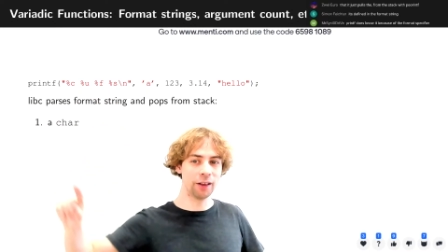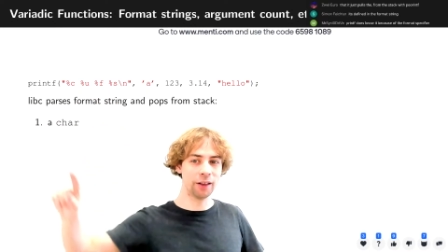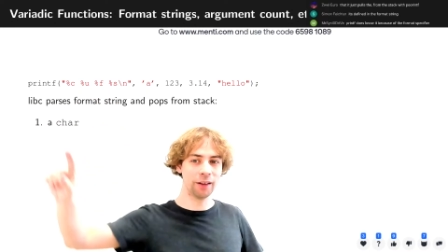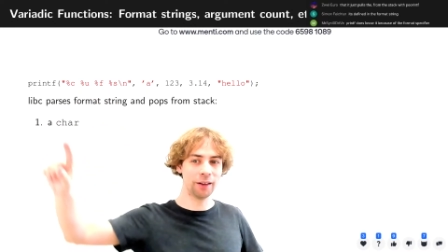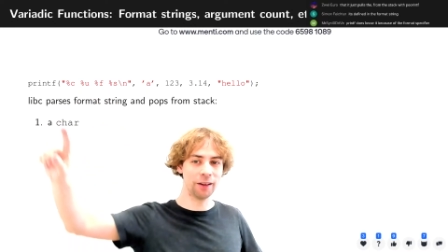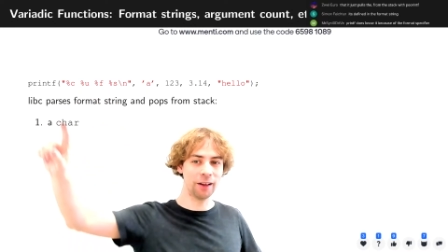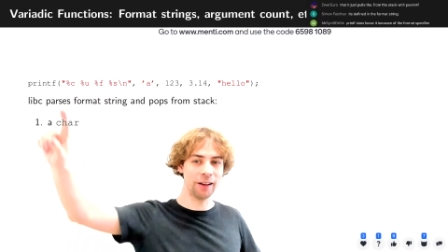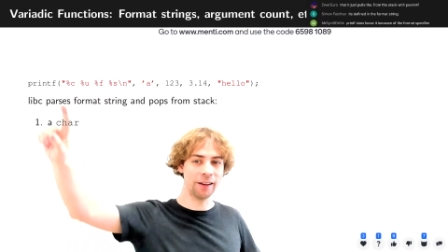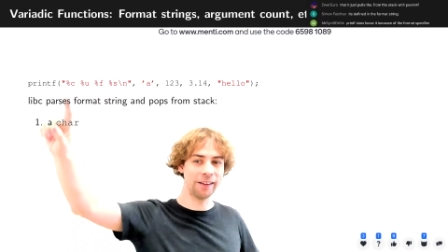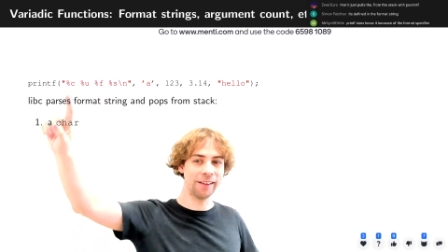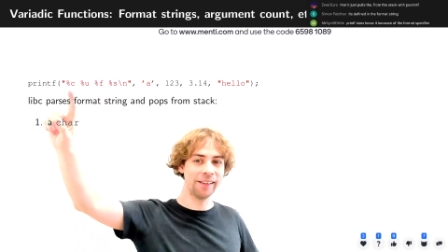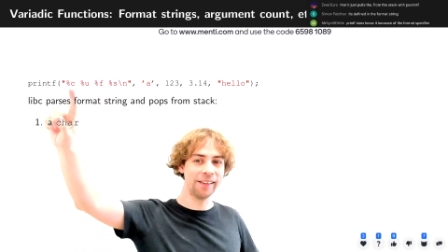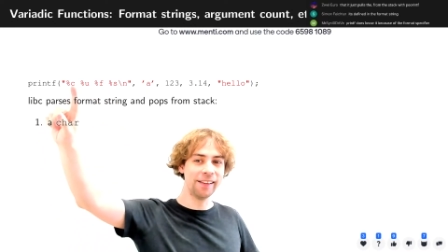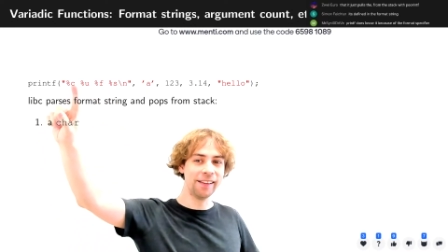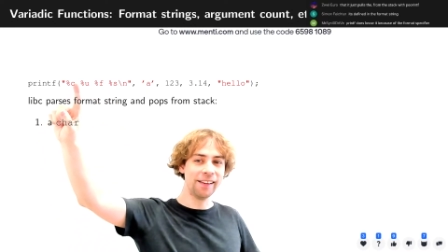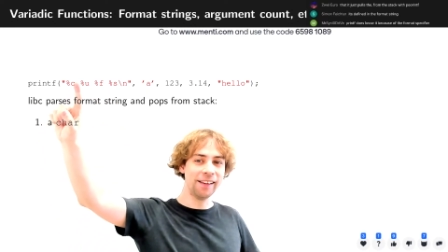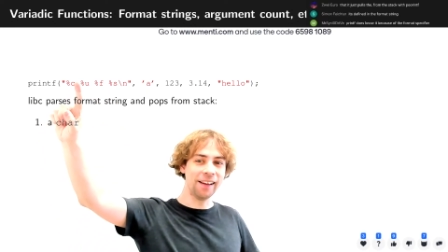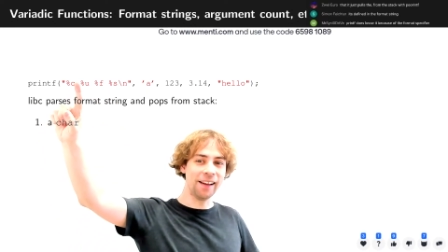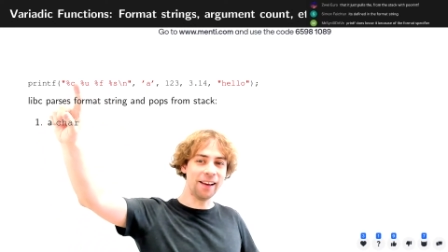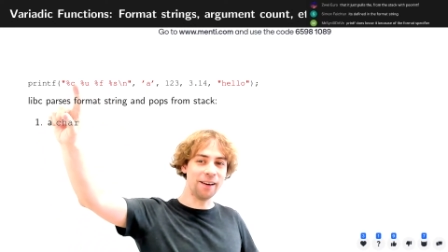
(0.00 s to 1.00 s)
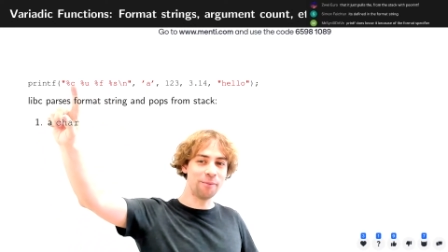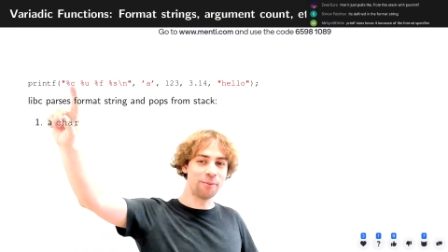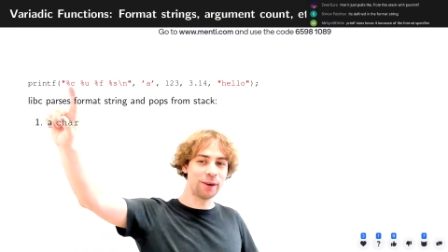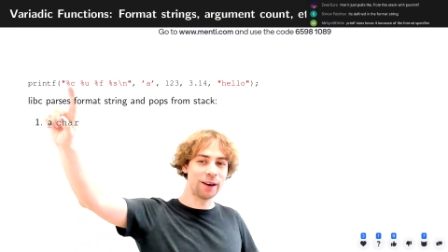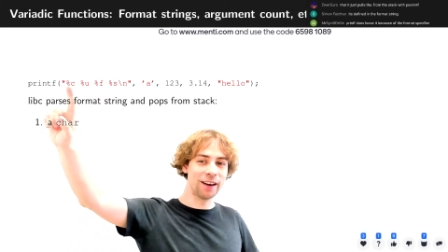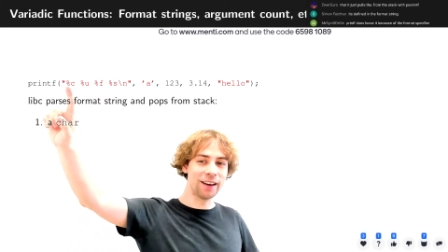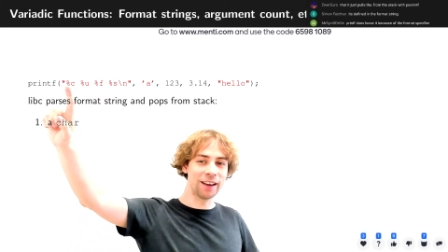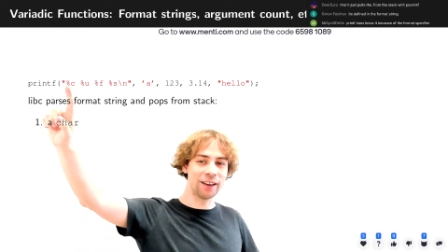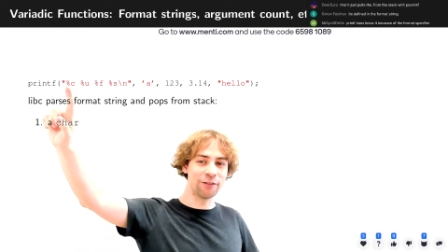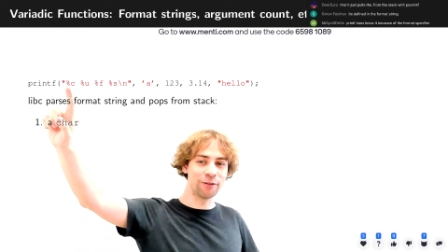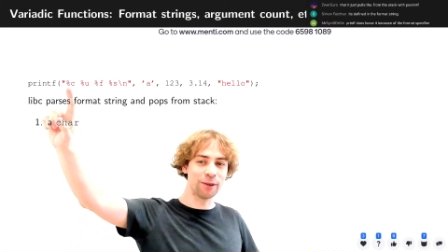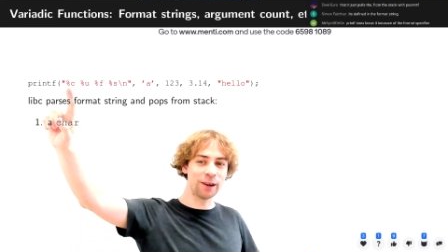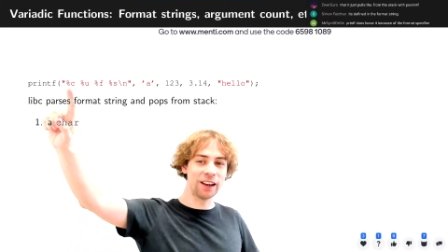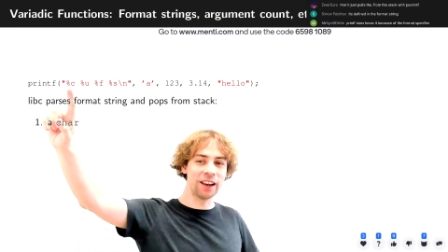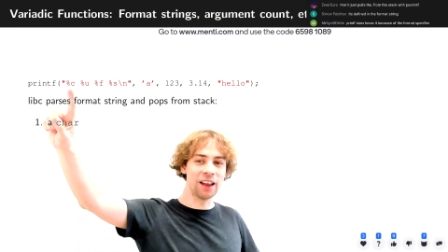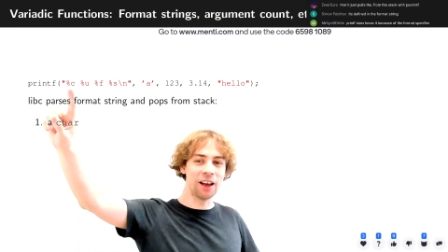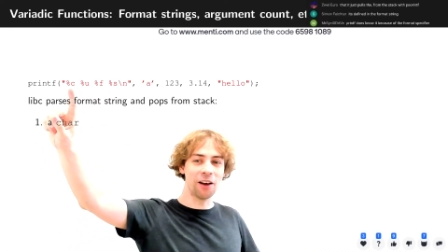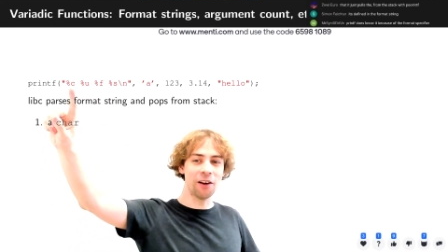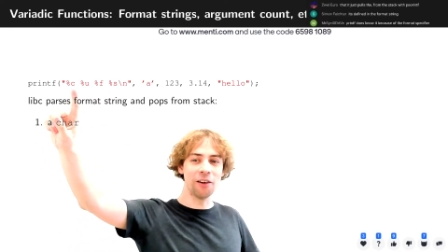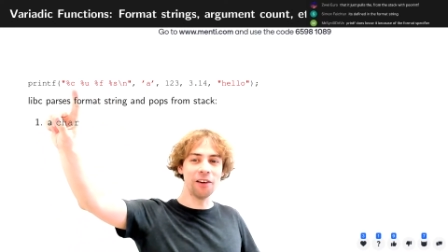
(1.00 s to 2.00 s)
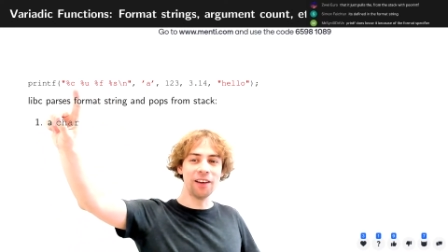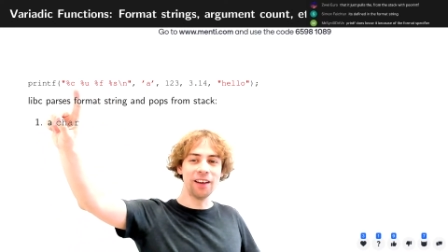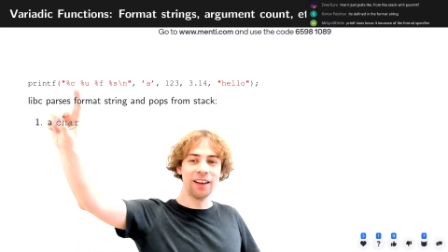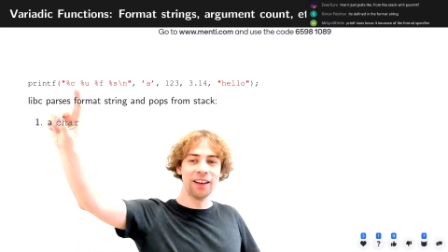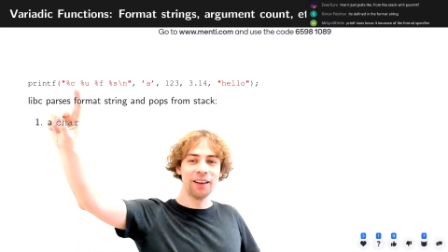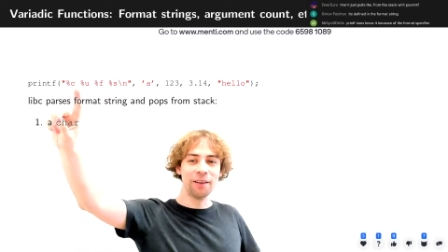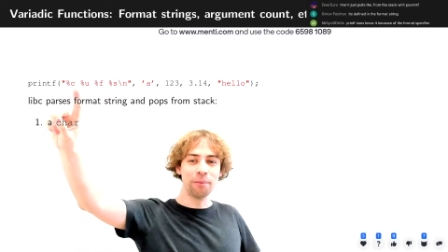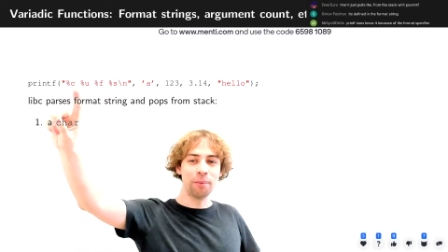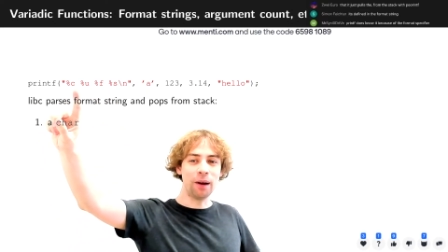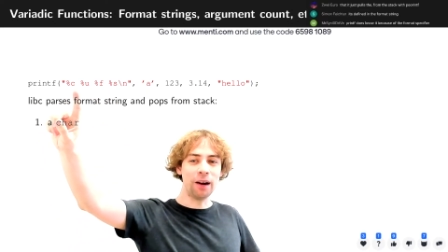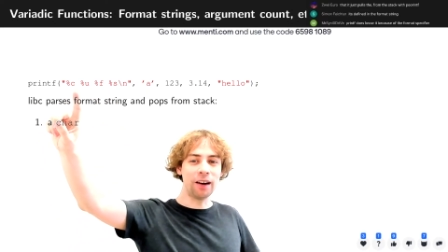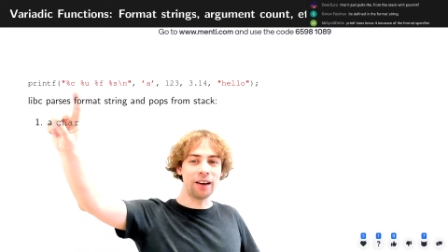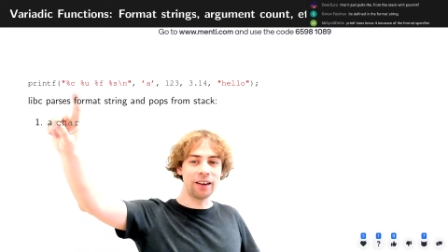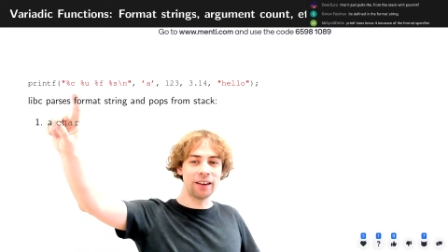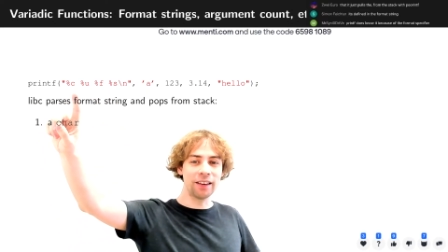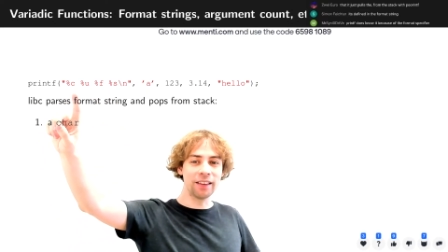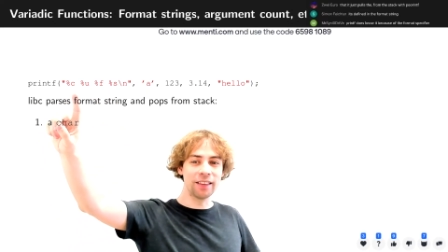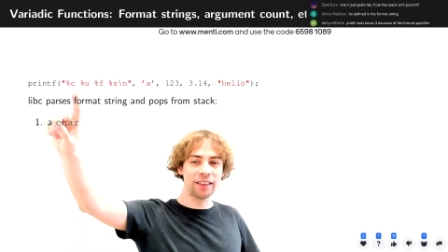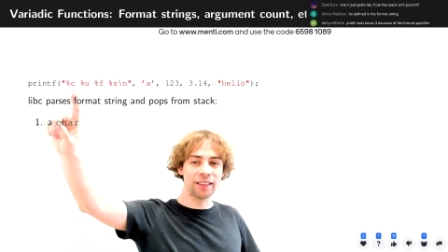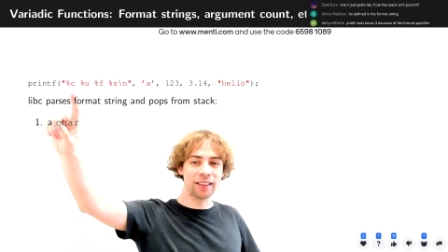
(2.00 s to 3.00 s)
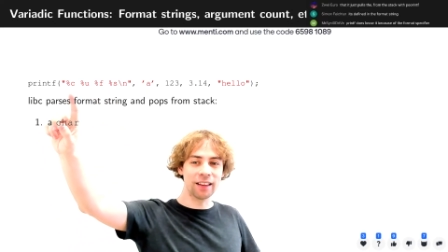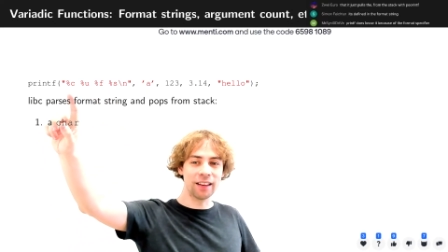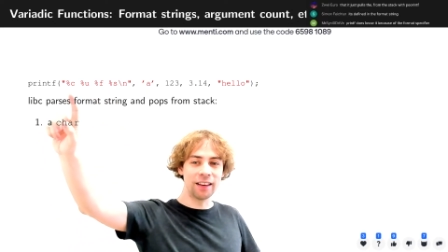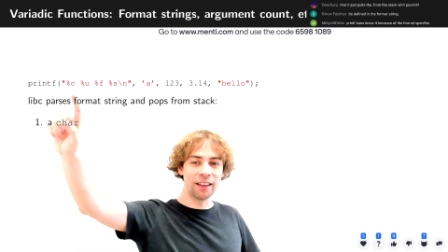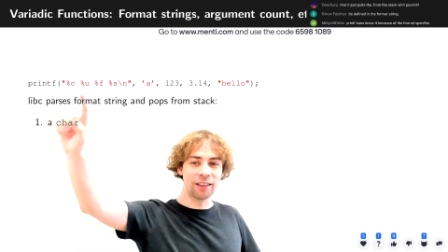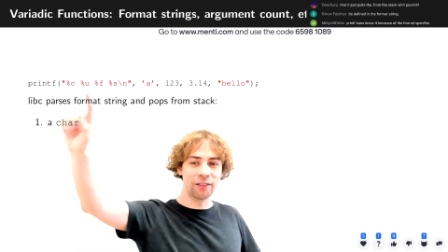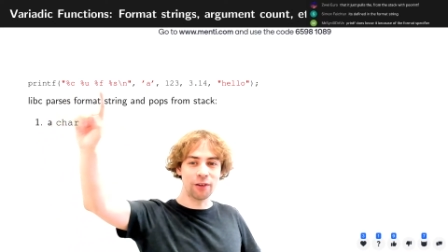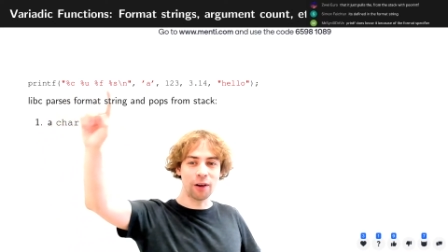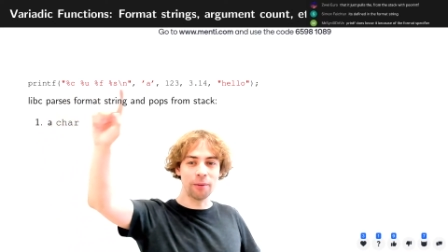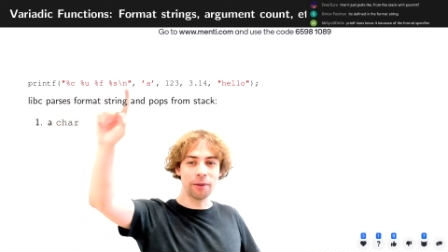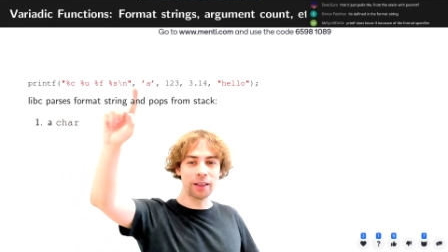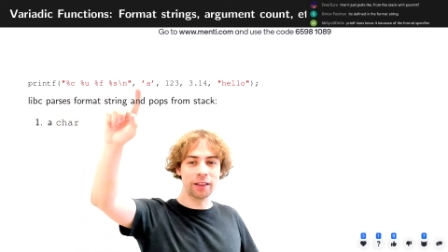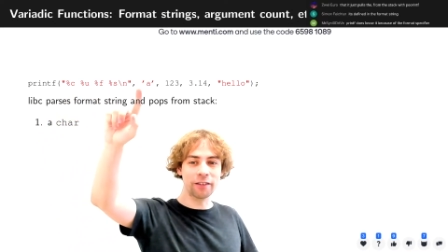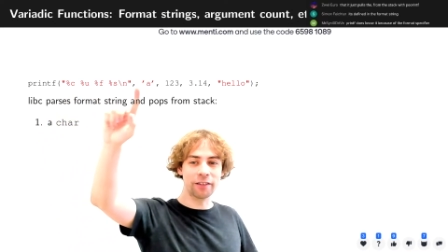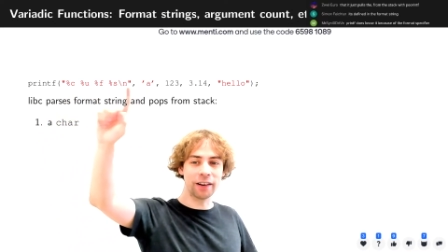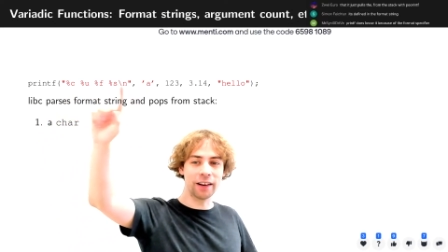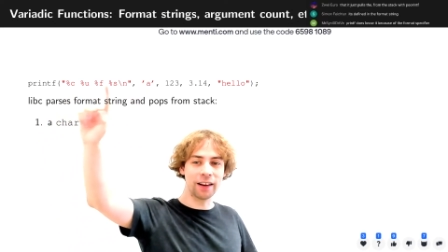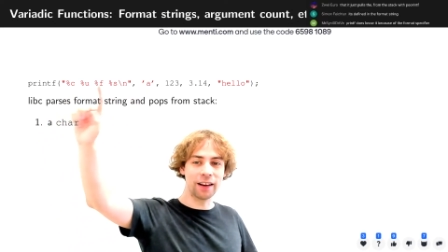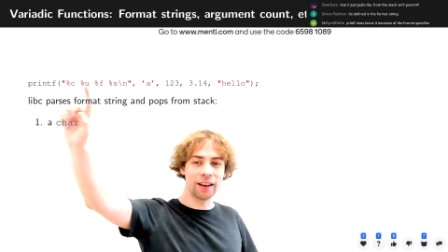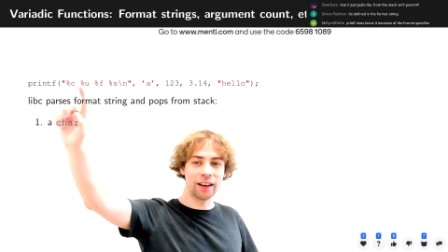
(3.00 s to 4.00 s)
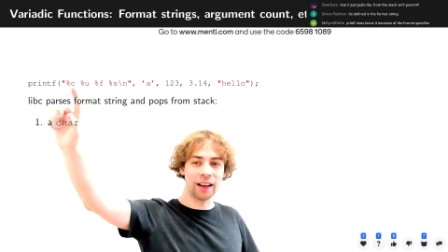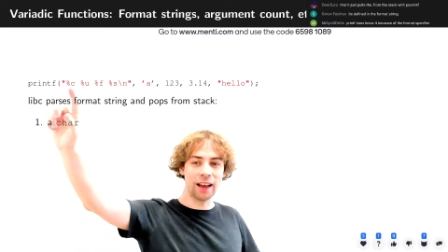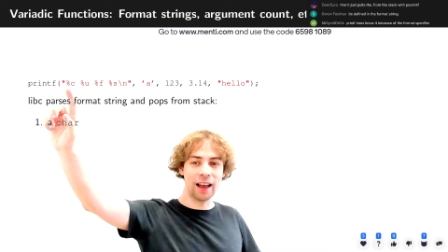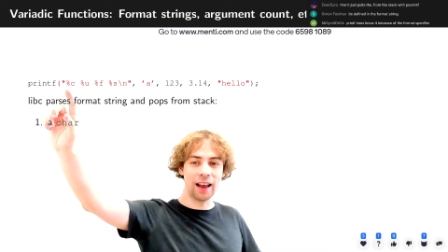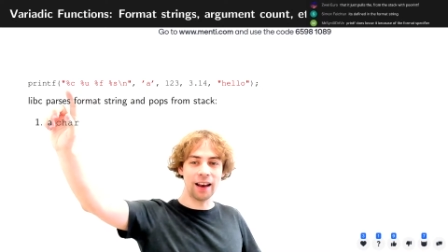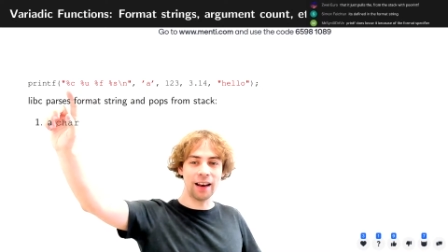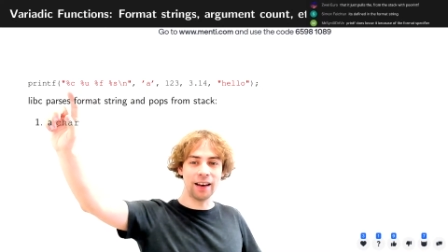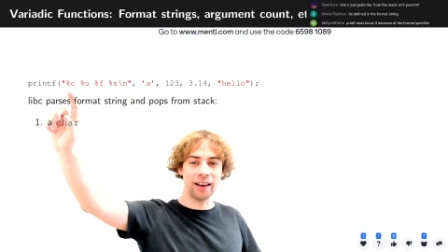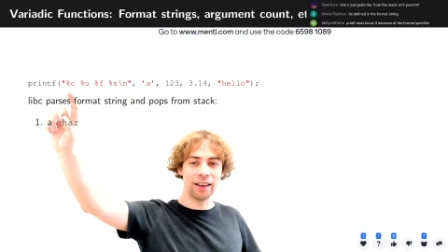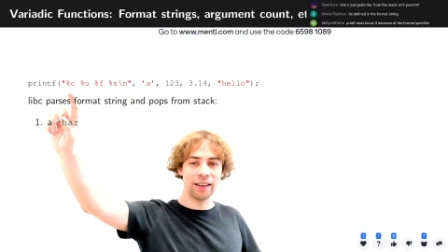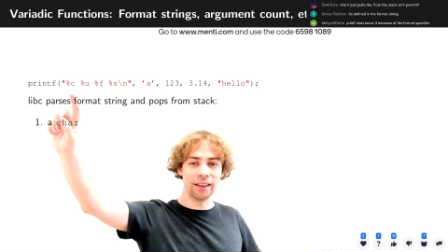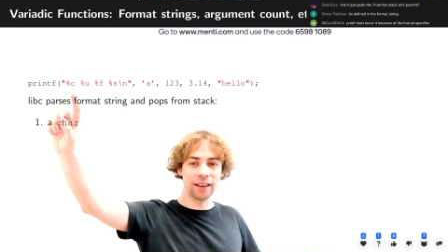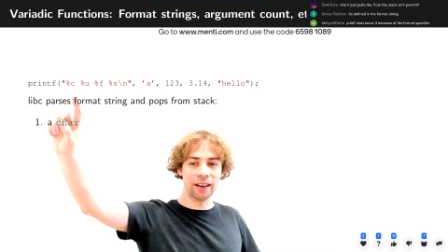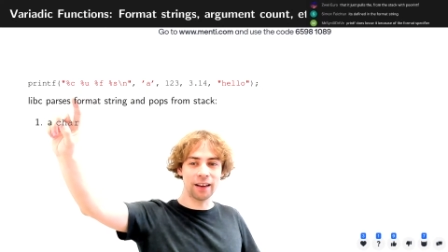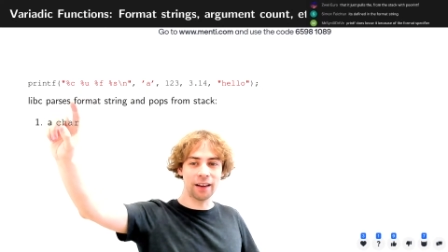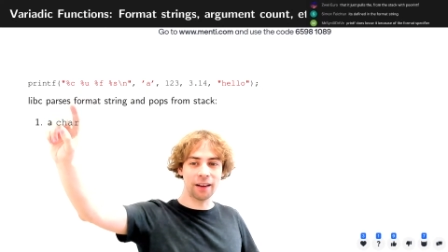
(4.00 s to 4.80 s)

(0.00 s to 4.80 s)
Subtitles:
and printf will now parse this format string and